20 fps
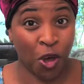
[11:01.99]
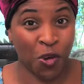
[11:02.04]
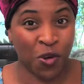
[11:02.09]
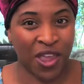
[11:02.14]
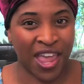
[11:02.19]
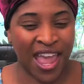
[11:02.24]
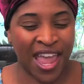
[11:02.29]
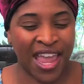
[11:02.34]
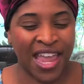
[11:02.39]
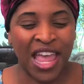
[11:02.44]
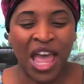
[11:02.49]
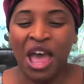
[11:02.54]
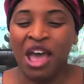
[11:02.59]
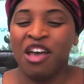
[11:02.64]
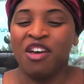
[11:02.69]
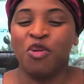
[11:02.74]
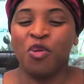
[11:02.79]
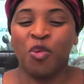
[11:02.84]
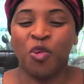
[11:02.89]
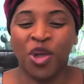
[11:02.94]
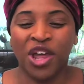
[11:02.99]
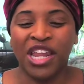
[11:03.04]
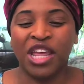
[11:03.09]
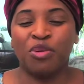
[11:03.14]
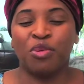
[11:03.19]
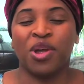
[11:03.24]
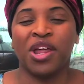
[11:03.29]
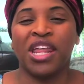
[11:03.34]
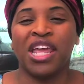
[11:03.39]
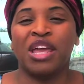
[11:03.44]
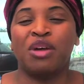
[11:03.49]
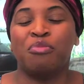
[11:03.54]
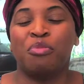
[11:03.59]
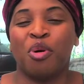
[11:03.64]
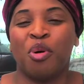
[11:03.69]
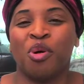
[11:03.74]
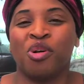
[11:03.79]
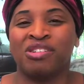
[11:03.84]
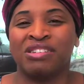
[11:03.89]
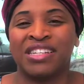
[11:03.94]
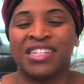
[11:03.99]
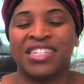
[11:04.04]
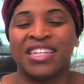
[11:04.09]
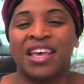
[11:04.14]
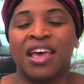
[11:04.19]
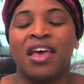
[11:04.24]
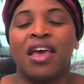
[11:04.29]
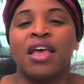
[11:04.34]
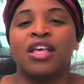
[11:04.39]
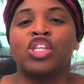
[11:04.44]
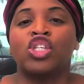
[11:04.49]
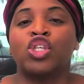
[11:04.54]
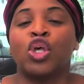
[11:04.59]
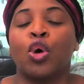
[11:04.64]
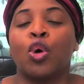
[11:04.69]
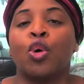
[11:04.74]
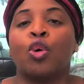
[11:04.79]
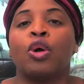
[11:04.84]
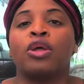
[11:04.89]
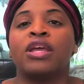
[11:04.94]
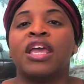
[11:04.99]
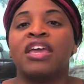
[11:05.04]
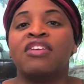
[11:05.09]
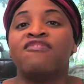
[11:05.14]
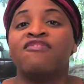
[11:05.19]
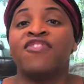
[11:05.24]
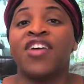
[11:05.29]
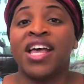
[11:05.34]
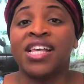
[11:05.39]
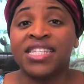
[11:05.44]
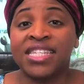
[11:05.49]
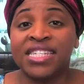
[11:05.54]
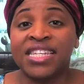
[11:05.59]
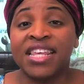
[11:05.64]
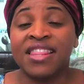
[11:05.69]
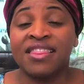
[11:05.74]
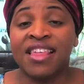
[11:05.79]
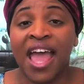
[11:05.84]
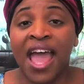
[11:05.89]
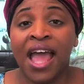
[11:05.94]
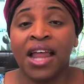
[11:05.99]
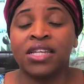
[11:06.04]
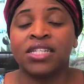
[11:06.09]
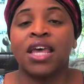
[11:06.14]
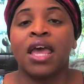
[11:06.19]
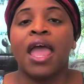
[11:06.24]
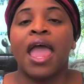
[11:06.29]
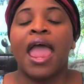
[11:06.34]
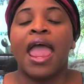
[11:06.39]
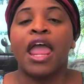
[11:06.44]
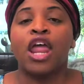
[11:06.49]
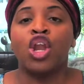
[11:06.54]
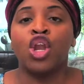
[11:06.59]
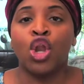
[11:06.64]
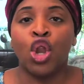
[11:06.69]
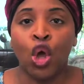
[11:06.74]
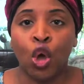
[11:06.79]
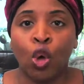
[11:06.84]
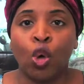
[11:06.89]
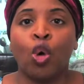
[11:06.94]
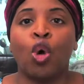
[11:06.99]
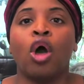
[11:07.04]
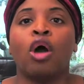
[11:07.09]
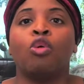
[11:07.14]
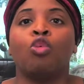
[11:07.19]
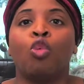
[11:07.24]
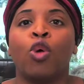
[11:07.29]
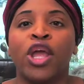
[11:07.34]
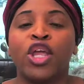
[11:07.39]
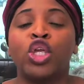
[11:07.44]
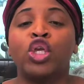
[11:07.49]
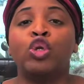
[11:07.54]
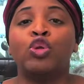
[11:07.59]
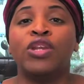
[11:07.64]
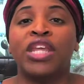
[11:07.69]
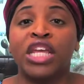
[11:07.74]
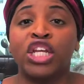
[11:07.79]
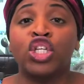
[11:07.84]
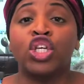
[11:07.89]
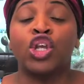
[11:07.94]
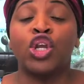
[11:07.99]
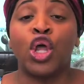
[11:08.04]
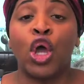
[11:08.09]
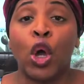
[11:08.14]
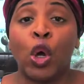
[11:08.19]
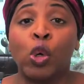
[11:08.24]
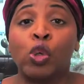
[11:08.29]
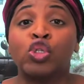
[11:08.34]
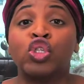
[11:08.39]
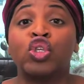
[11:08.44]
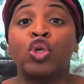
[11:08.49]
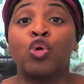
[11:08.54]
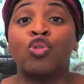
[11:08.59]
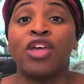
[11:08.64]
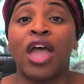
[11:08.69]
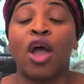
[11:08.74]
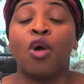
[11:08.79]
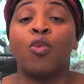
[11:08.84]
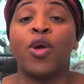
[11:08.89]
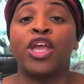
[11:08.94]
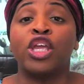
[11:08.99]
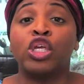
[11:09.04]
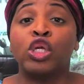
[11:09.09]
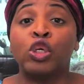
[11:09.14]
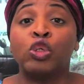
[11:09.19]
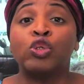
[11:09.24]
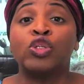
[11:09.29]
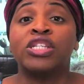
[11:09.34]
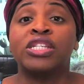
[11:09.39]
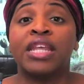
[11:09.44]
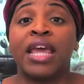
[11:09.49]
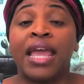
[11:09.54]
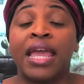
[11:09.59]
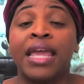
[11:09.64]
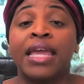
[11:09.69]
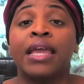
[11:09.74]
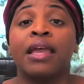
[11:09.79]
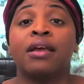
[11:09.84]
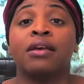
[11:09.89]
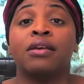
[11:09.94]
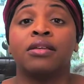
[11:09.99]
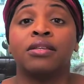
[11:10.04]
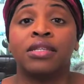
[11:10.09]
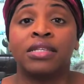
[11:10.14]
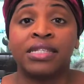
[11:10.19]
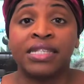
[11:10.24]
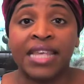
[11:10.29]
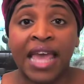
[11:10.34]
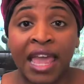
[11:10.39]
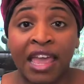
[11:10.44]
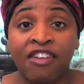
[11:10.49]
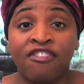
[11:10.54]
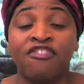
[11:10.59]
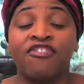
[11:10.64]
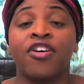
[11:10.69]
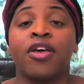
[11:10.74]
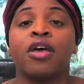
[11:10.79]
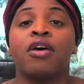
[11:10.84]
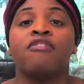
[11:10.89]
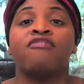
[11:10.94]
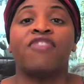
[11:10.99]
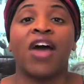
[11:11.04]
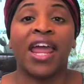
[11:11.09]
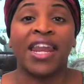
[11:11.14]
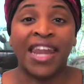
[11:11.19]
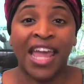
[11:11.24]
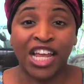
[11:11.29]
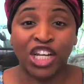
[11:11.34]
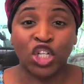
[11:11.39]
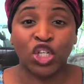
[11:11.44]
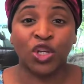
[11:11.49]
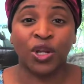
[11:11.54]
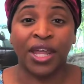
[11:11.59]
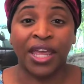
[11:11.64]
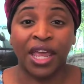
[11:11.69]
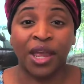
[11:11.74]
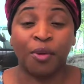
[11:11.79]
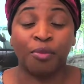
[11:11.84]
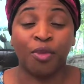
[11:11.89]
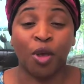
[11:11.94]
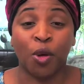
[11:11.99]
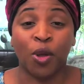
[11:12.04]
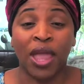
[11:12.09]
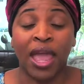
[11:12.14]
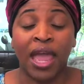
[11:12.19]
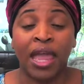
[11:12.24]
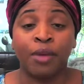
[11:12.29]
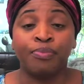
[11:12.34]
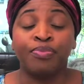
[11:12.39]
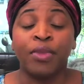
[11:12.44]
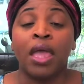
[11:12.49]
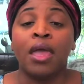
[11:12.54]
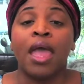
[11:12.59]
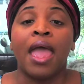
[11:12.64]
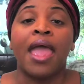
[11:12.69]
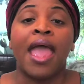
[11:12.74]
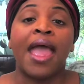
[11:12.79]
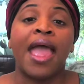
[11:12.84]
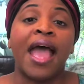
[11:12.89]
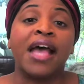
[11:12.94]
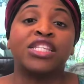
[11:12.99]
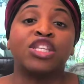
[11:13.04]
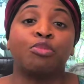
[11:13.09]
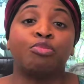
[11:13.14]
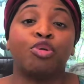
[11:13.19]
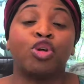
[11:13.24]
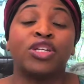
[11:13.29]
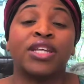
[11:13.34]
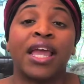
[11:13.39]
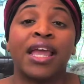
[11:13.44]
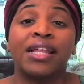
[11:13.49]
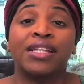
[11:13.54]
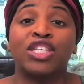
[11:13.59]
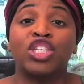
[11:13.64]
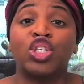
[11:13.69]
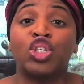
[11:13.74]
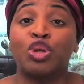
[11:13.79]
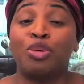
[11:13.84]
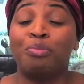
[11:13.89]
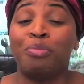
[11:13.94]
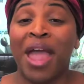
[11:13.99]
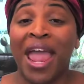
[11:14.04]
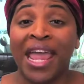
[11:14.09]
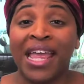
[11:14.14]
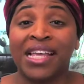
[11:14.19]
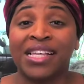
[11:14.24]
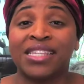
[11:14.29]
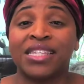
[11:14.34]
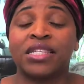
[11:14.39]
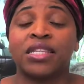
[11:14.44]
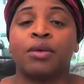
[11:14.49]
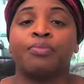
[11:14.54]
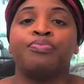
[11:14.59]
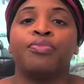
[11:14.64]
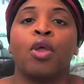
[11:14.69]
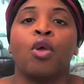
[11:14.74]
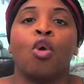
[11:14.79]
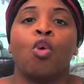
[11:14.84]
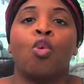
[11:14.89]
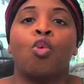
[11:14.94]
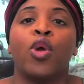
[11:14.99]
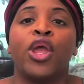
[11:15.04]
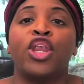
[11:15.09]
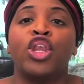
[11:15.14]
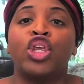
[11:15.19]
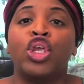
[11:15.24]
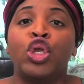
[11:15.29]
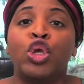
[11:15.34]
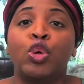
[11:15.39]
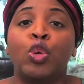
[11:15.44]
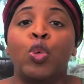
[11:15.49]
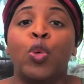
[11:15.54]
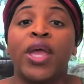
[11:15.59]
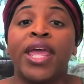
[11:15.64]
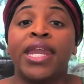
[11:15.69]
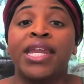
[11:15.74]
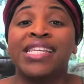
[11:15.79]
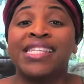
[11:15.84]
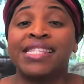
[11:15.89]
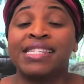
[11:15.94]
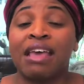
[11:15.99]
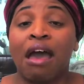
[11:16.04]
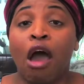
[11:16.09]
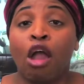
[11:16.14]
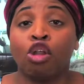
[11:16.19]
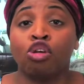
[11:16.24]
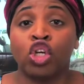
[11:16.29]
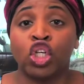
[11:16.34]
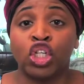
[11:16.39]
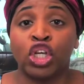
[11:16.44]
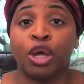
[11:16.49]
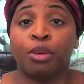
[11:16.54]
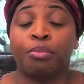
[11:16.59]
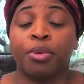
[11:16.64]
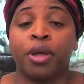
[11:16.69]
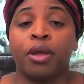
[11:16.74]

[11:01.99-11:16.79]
okay? Really, really important. So invest in that and know what you need to know so that way you stay safe financially, okay? As it pertains to banks, when you win a scholarship,